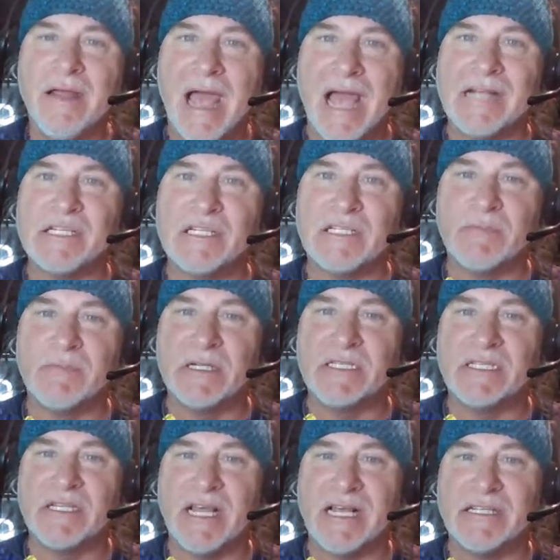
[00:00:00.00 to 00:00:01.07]
Agent Smith
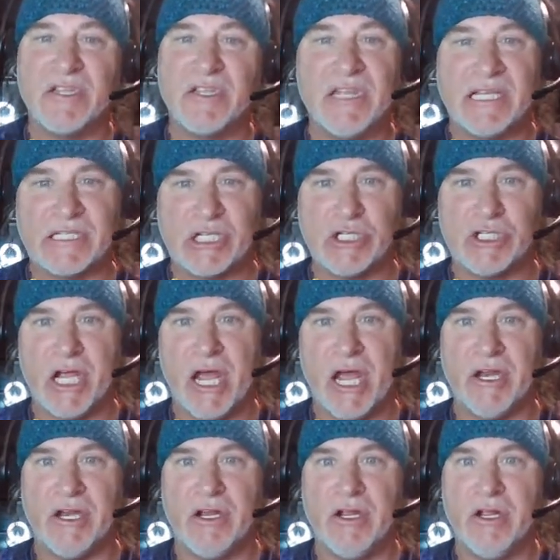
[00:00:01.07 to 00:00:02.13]
says, "This is
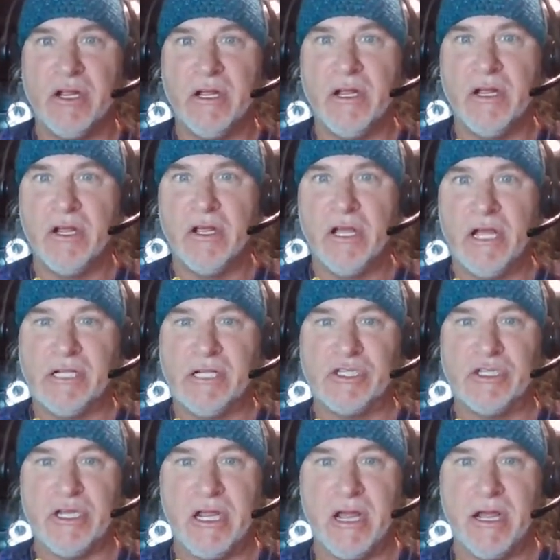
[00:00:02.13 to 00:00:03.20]
it. It's
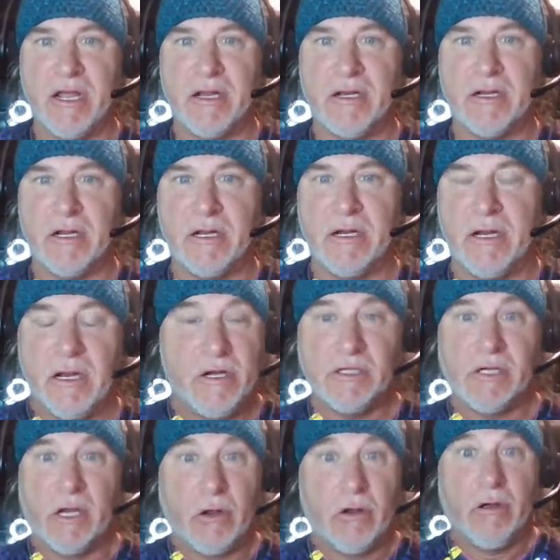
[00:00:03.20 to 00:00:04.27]
the end." And
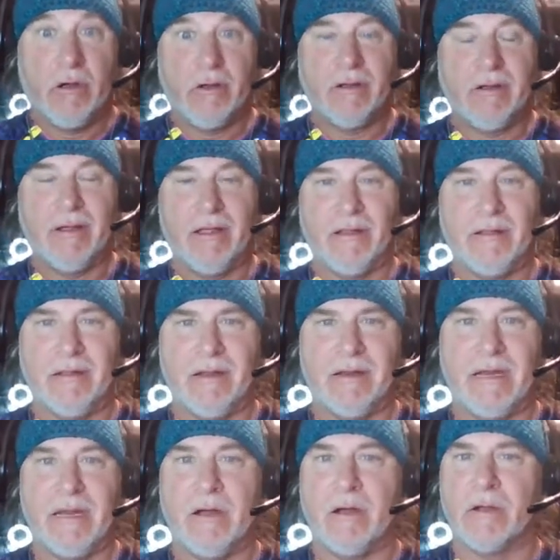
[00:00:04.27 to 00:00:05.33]
he's like, "Ugh." And
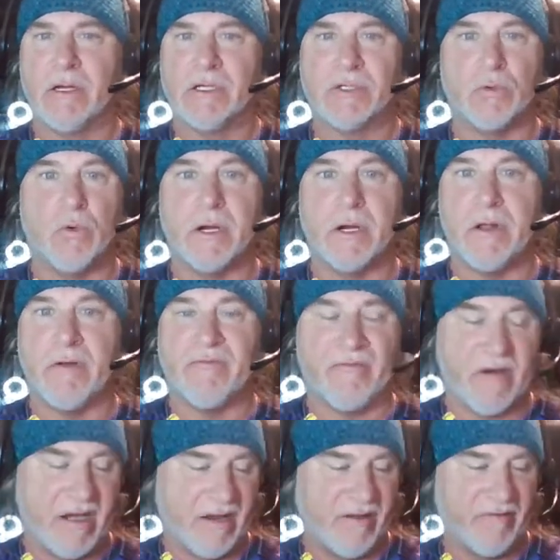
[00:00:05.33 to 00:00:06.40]
then Neo goes, "What are you
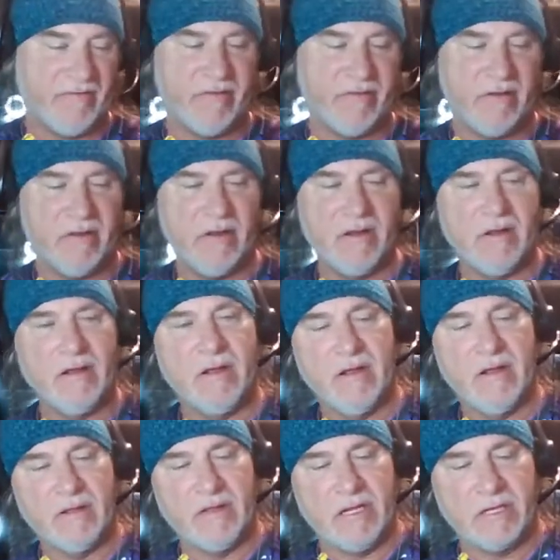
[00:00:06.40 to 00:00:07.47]
afraid of?"
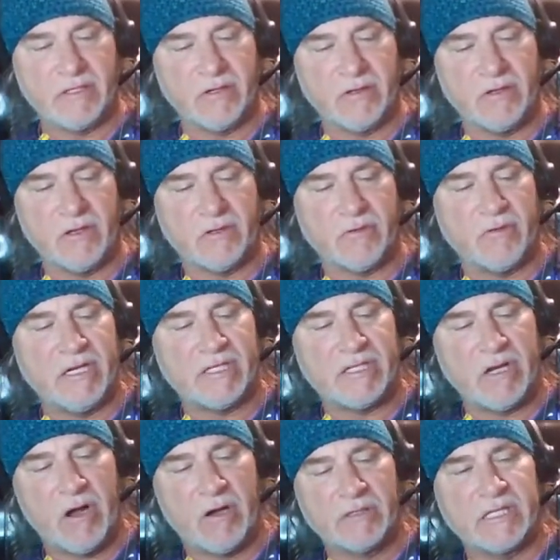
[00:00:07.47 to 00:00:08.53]
These are the three
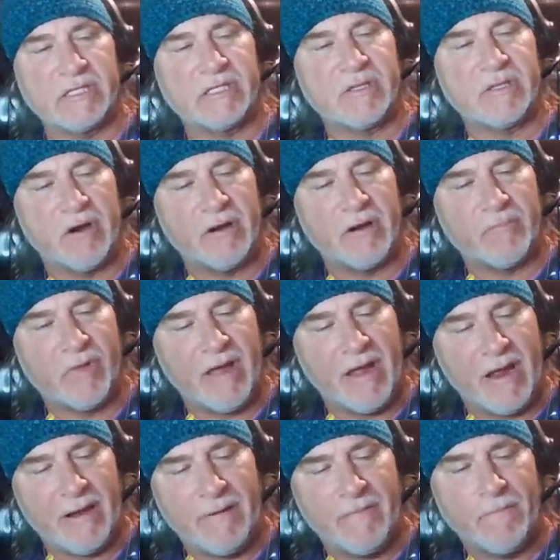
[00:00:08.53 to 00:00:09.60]
songs that started
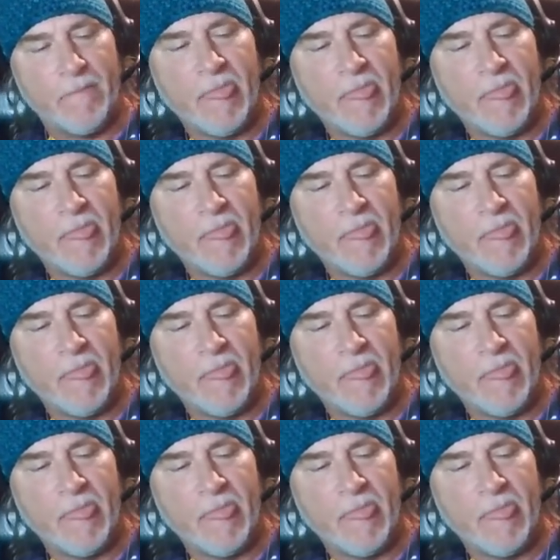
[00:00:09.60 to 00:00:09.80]
playing.